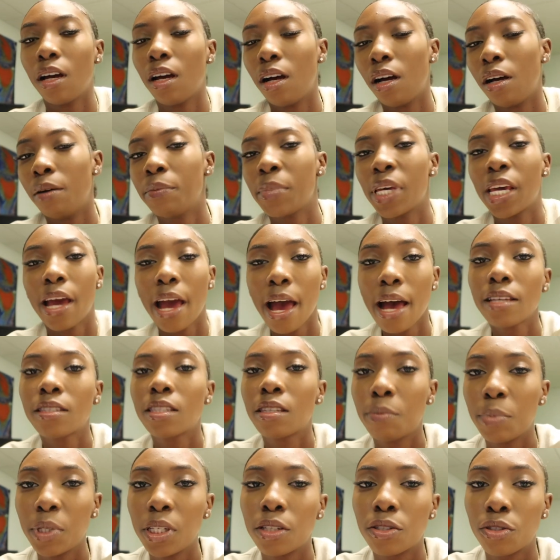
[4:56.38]
Um, it has
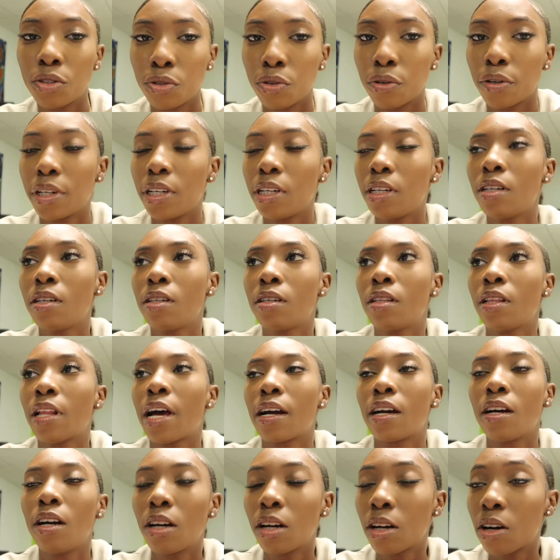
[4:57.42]
to be a story,
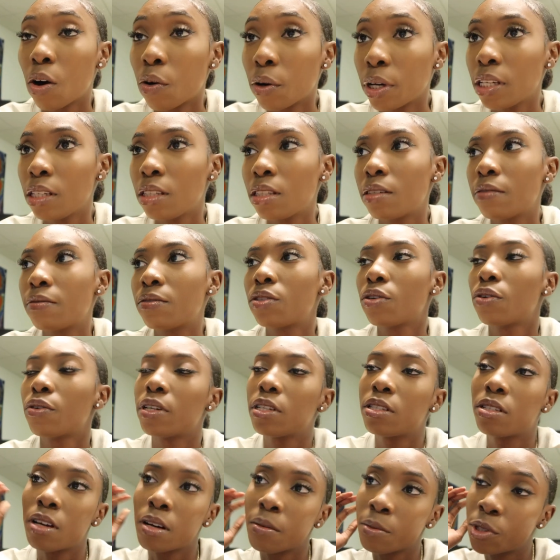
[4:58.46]
like a cohesive
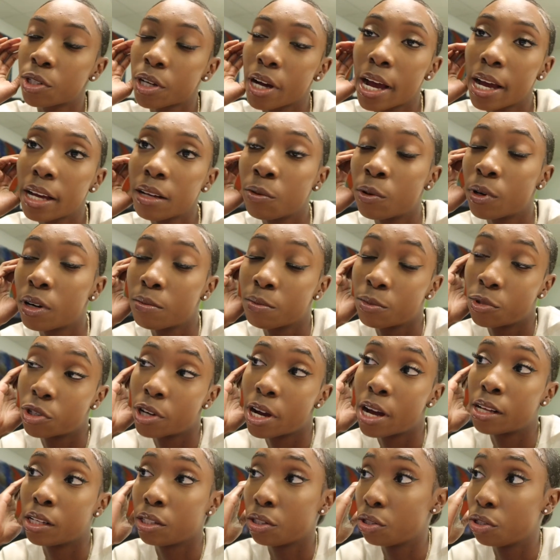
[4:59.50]
story. So I'm trying, what I'm
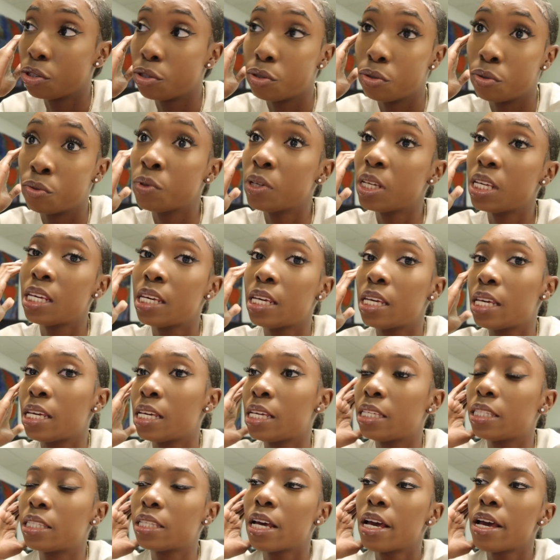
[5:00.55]
trying to do
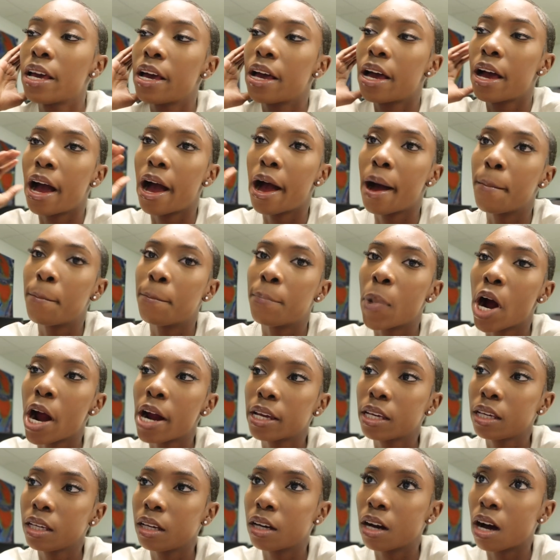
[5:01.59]
is I'm
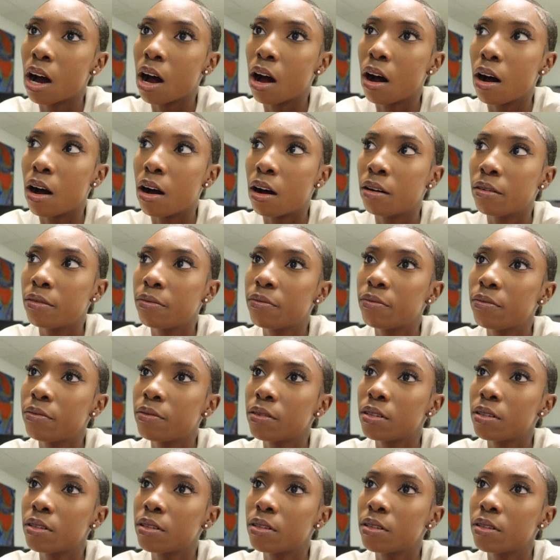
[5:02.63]
marking off